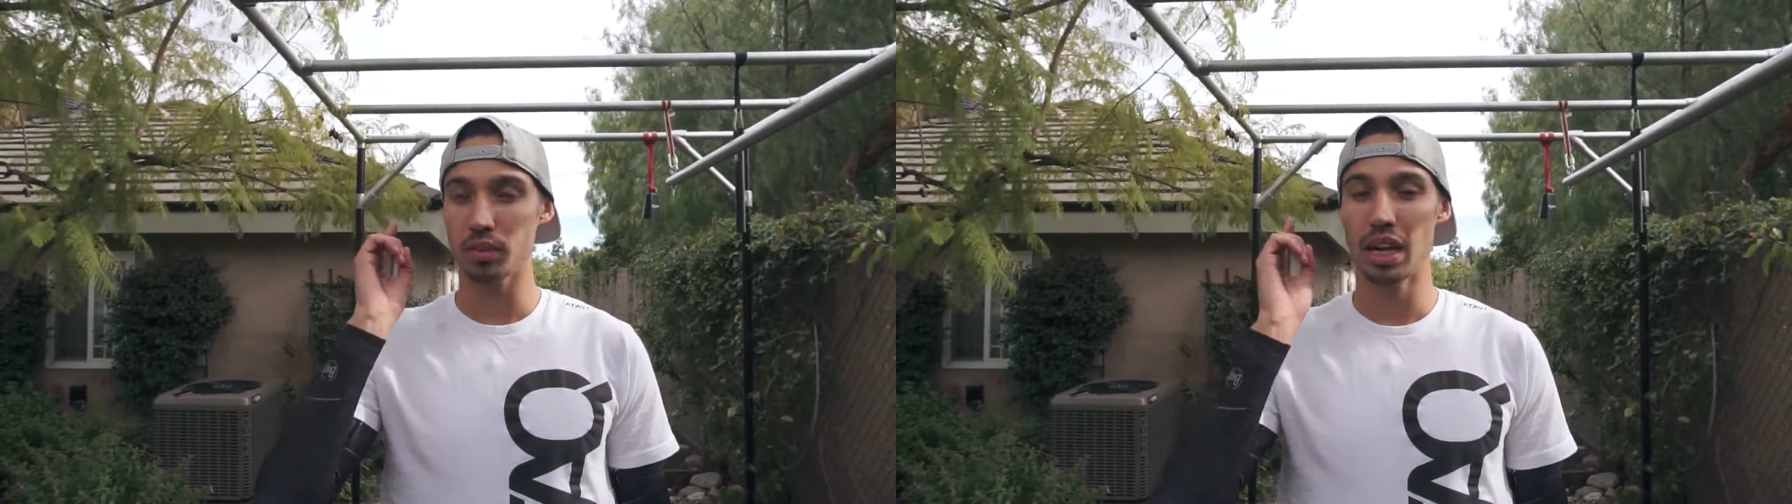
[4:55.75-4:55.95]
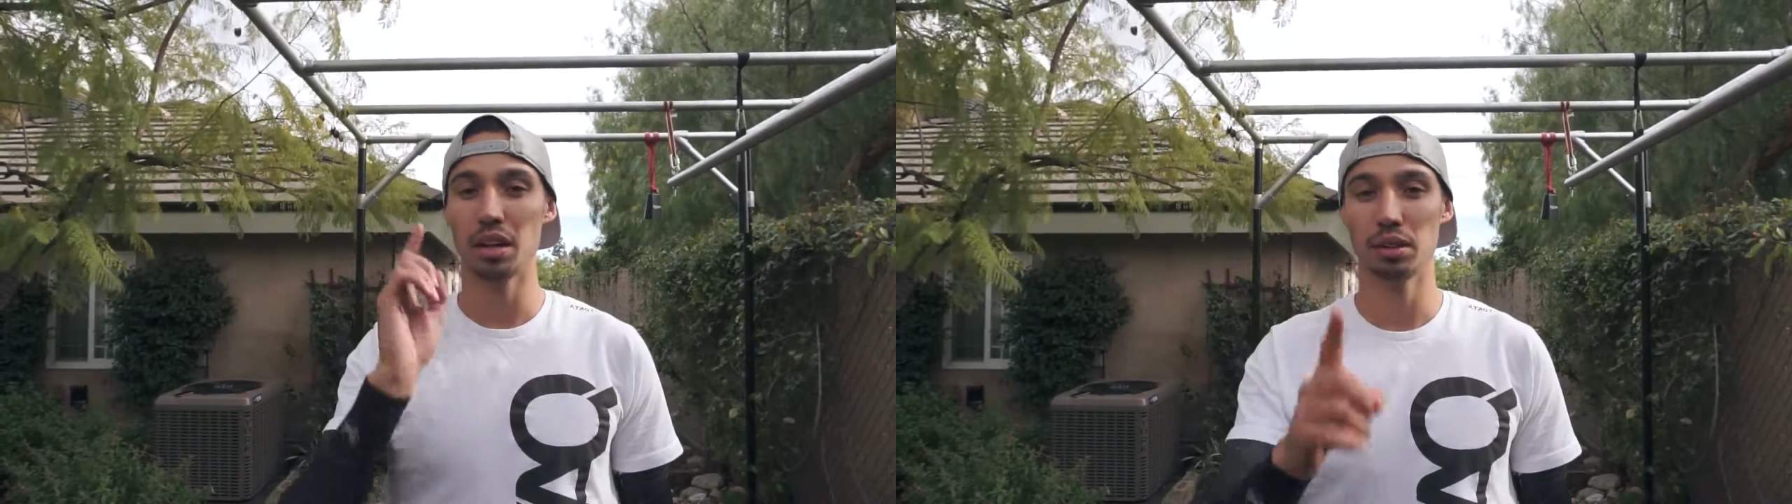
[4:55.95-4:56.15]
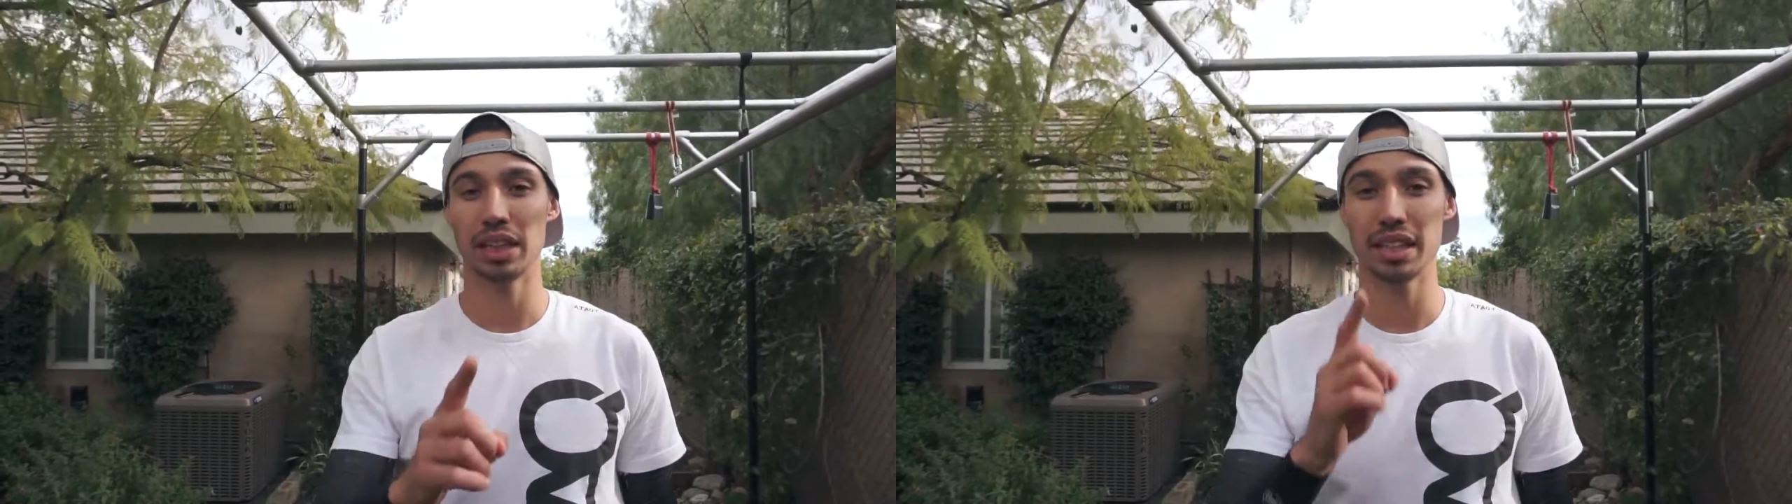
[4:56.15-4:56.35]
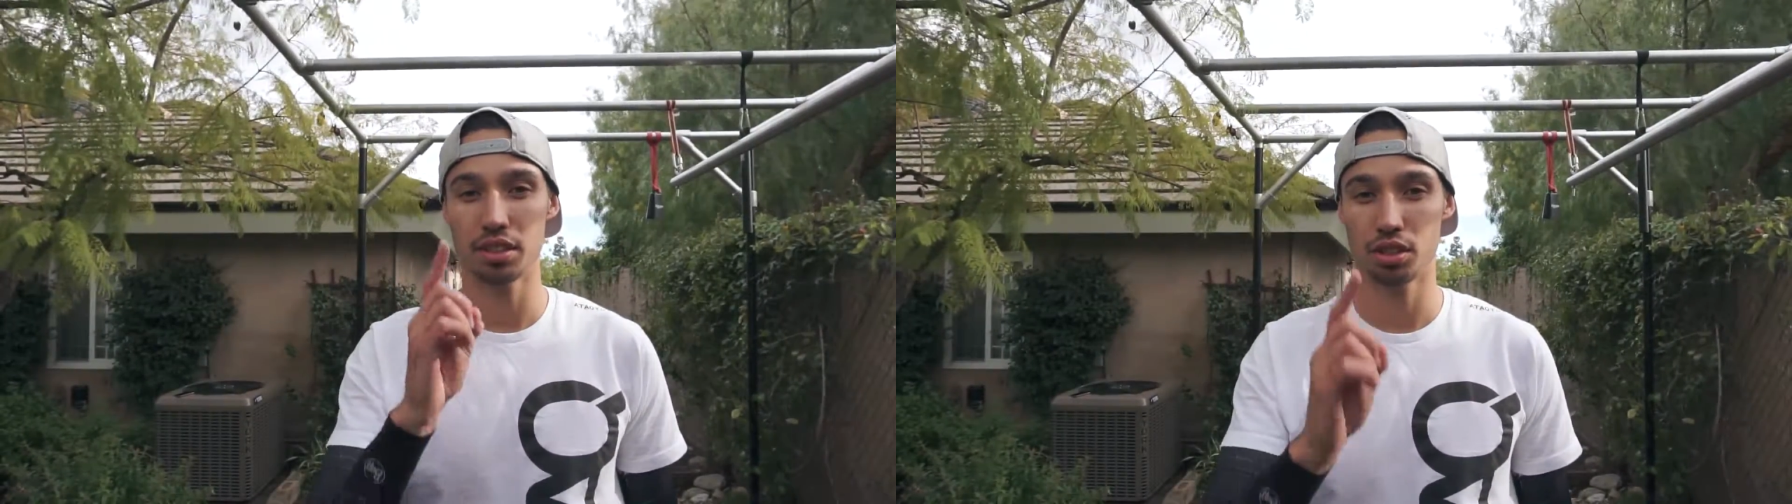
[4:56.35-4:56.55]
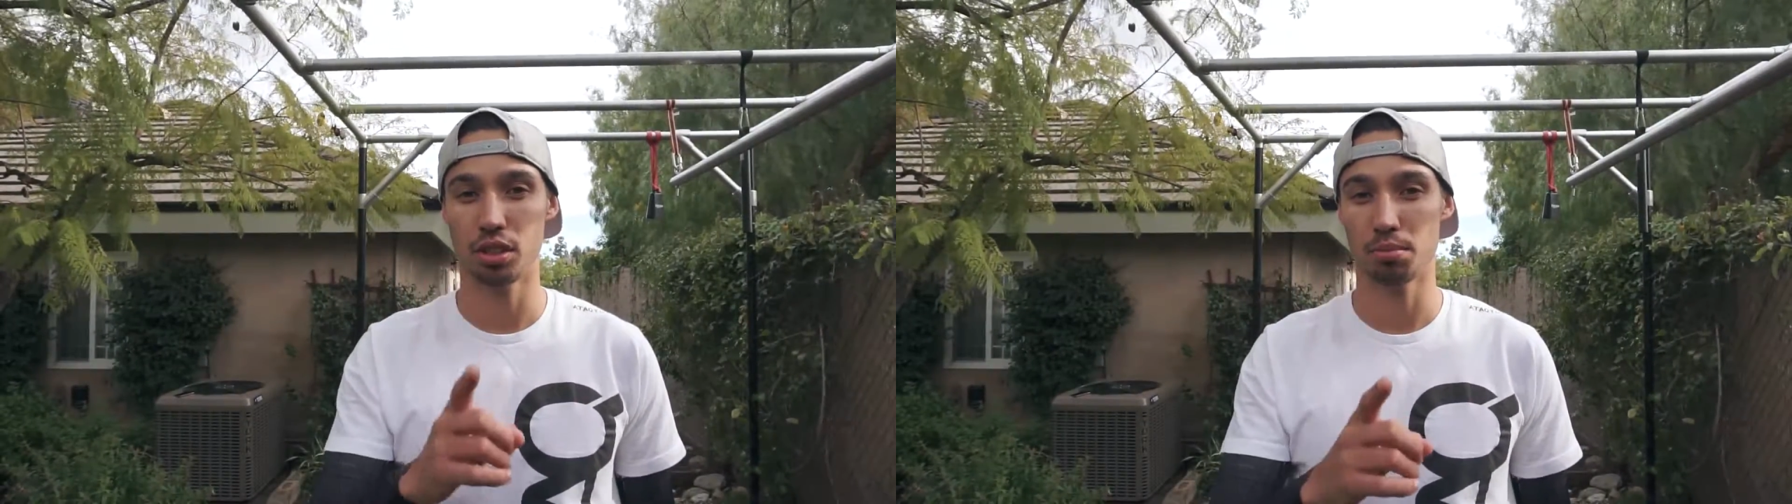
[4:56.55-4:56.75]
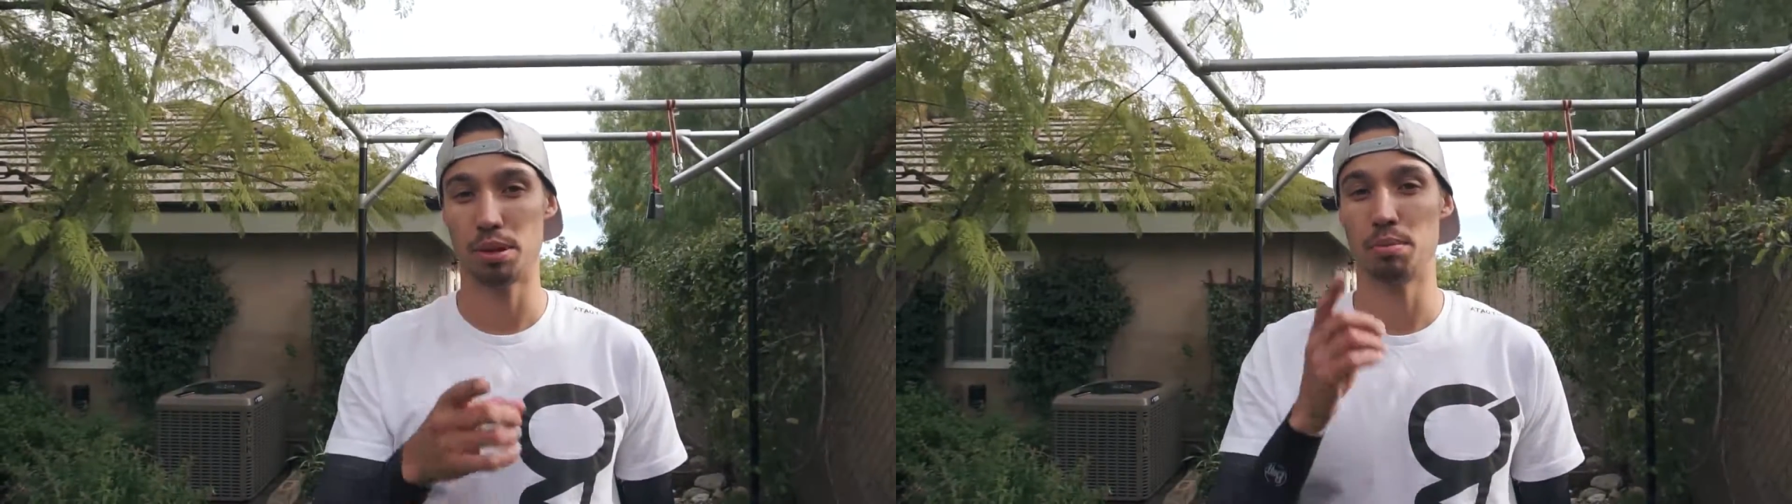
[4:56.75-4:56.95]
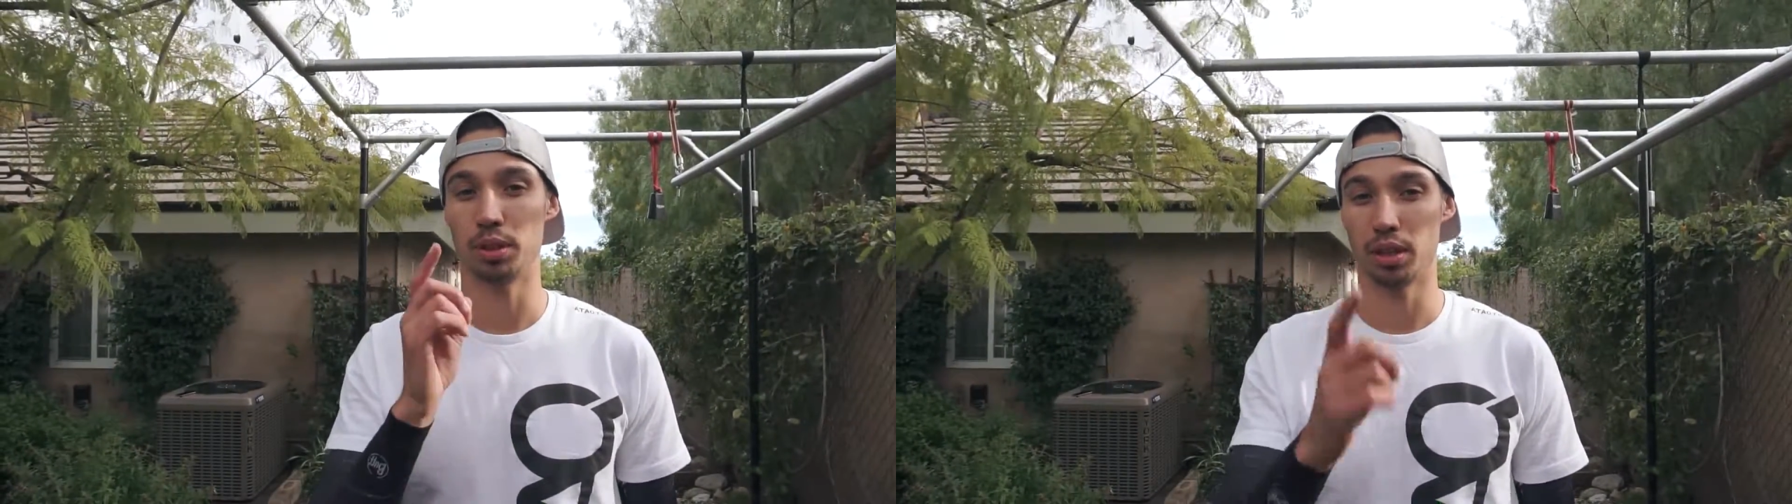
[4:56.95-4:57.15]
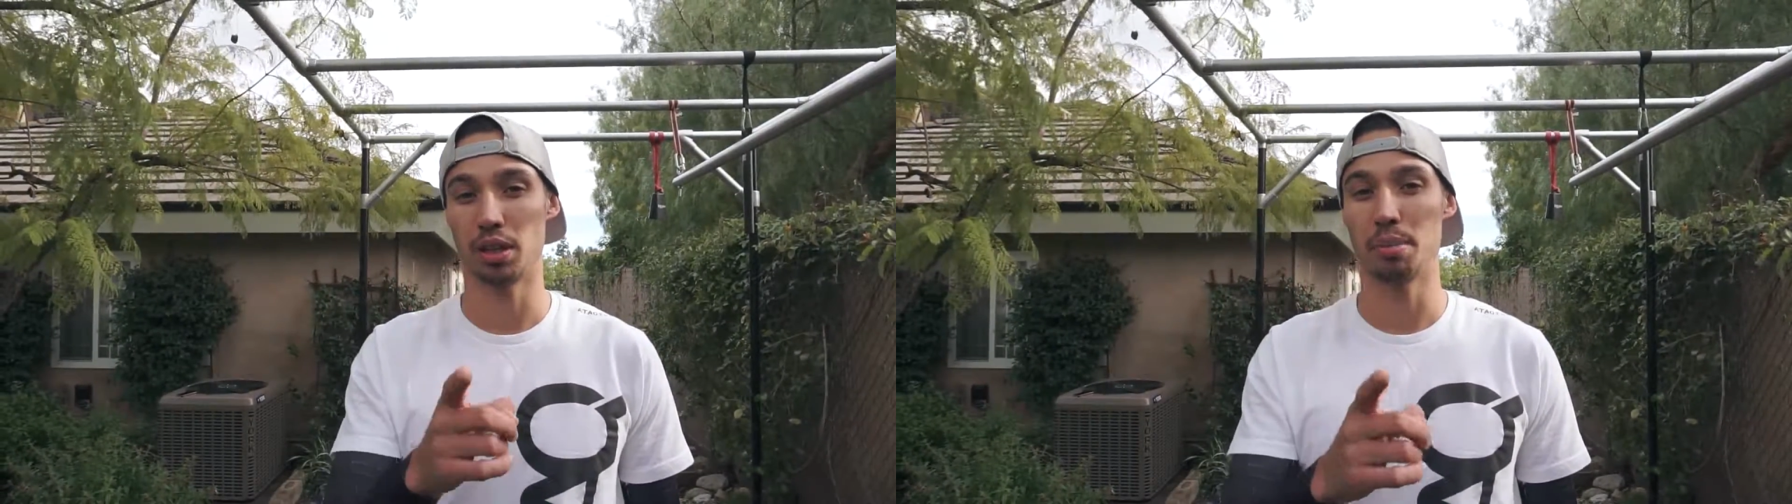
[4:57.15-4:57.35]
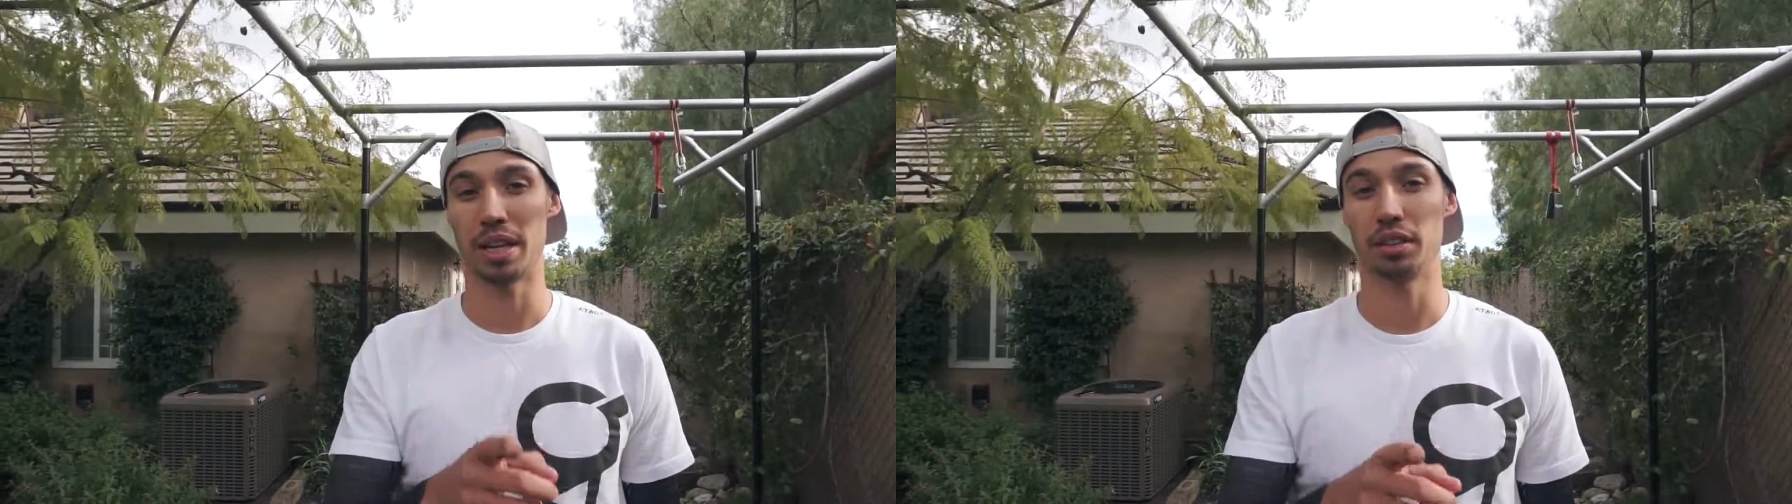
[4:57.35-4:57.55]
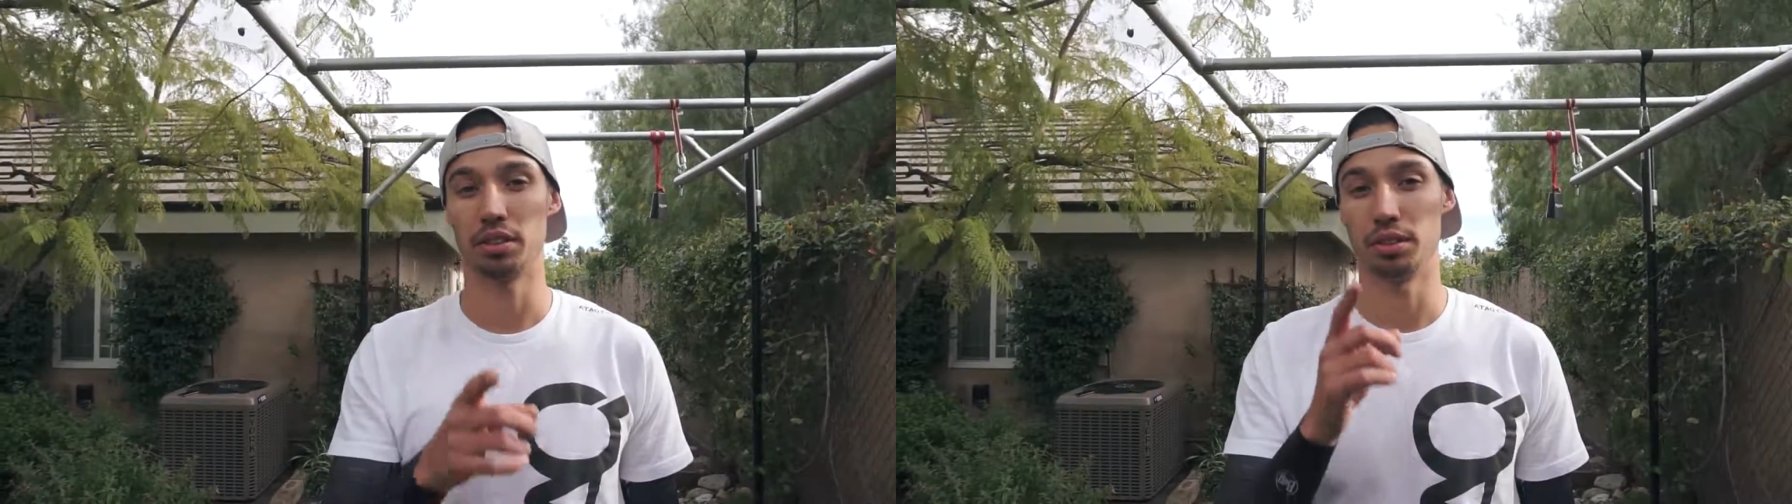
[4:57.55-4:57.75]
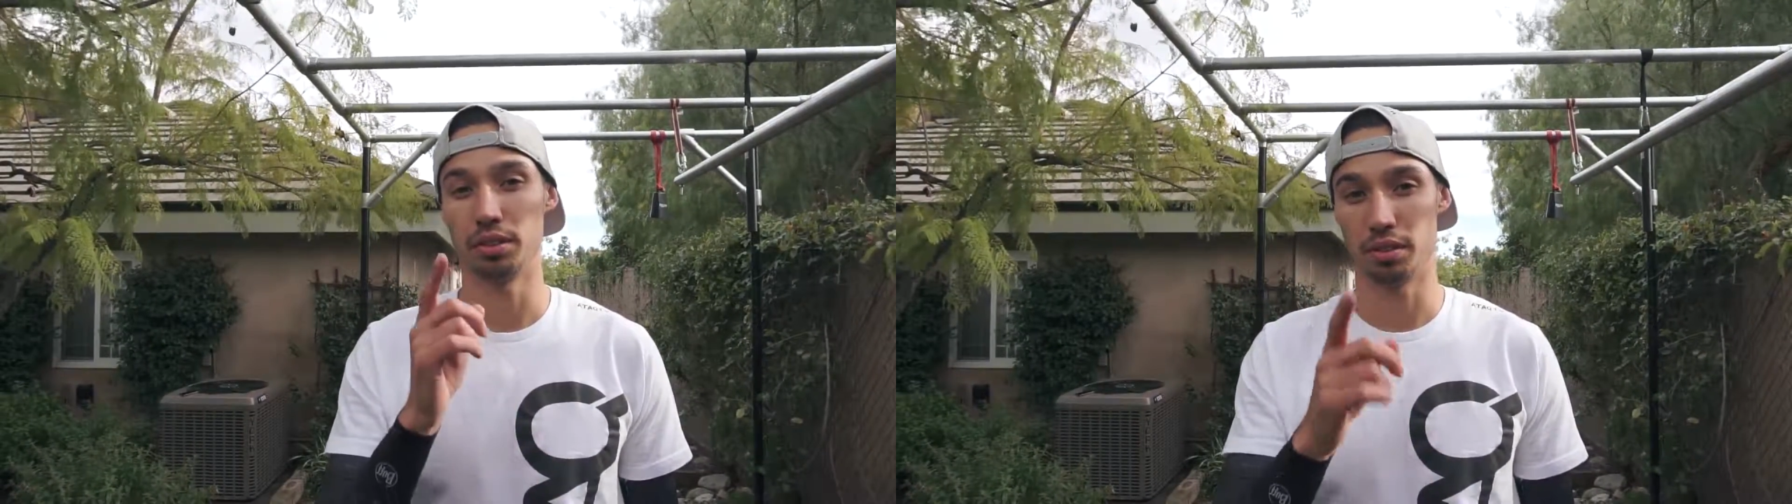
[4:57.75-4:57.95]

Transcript: how less strong people are gonna make it through